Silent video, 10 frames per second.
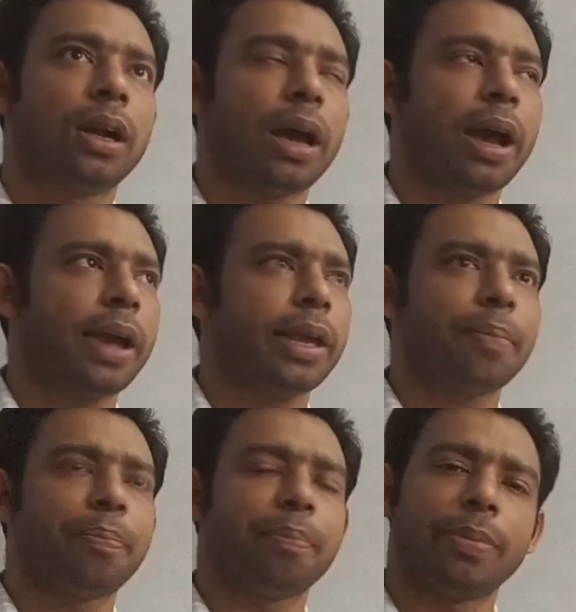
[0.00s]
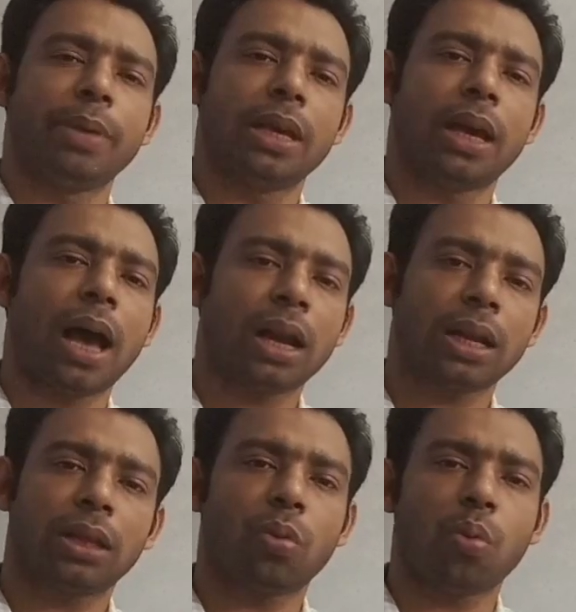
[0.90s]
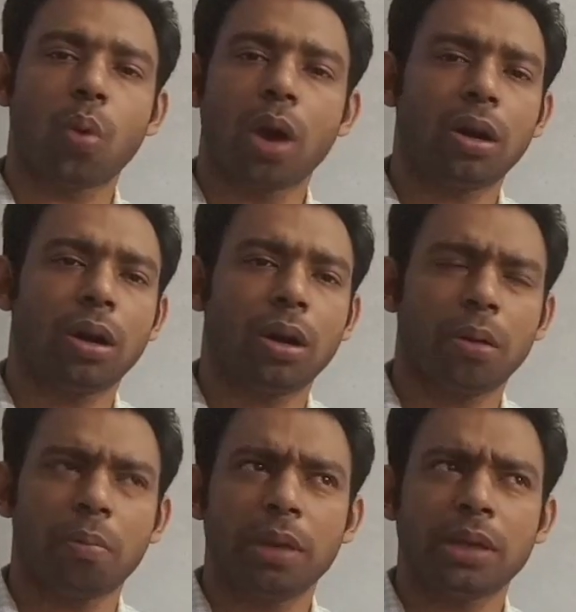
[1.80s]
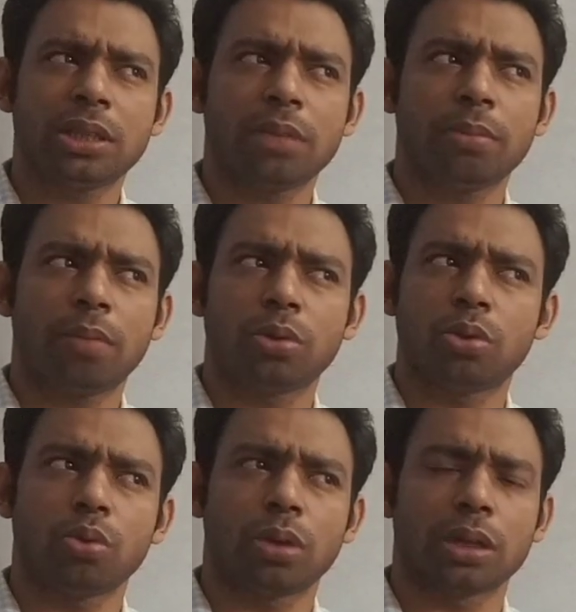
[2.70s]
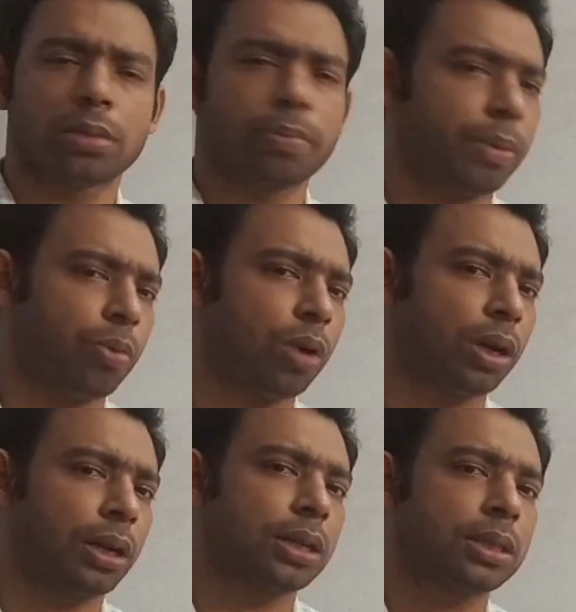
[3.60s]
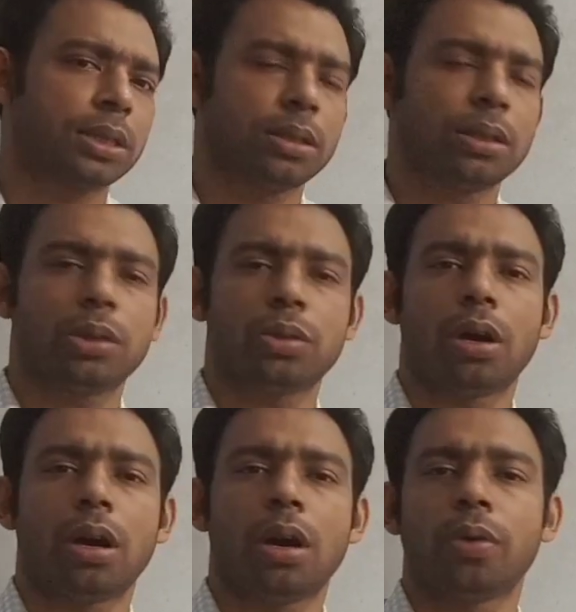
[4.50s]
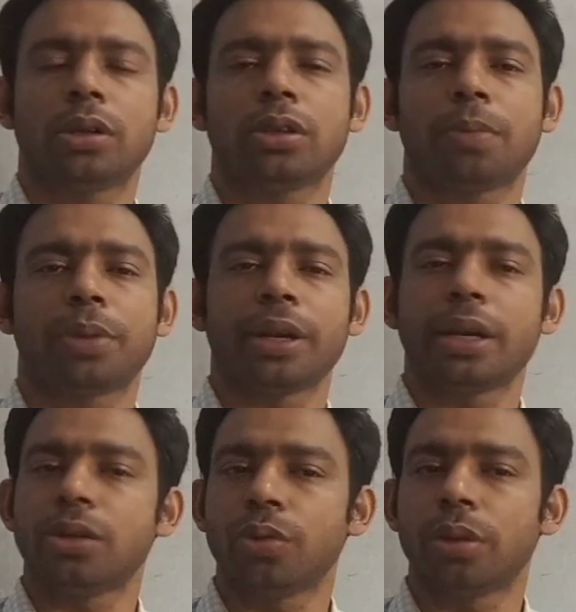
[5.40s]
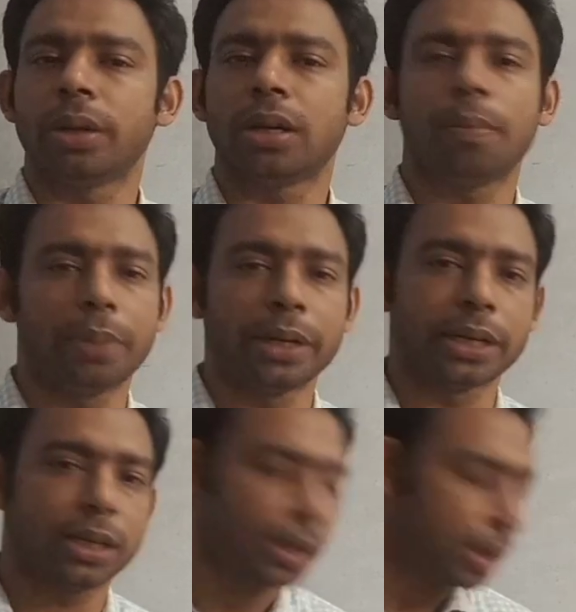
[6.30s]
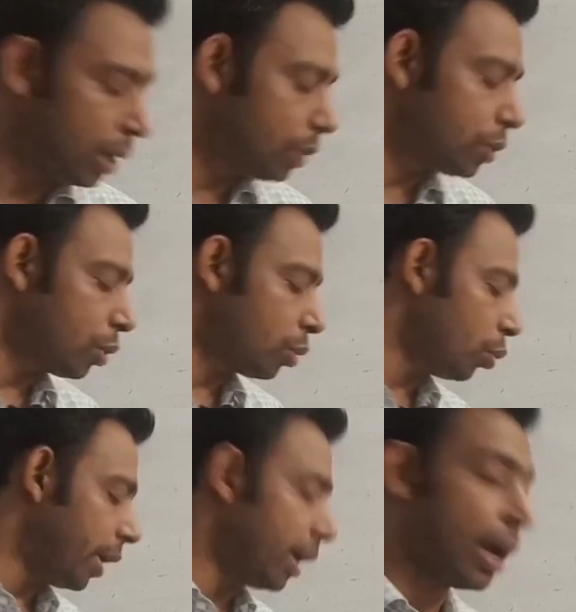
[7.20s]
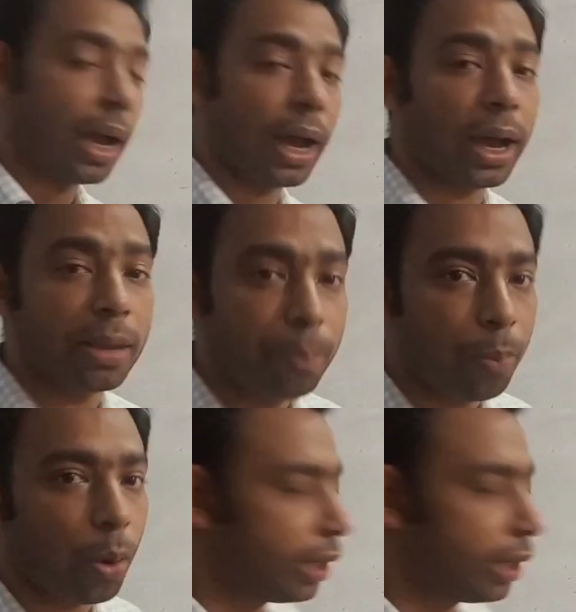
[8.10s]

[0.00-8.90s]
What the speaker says: I have maybe another one, maximum two class, maybe one class, so our chapter 8 will be completed. So today important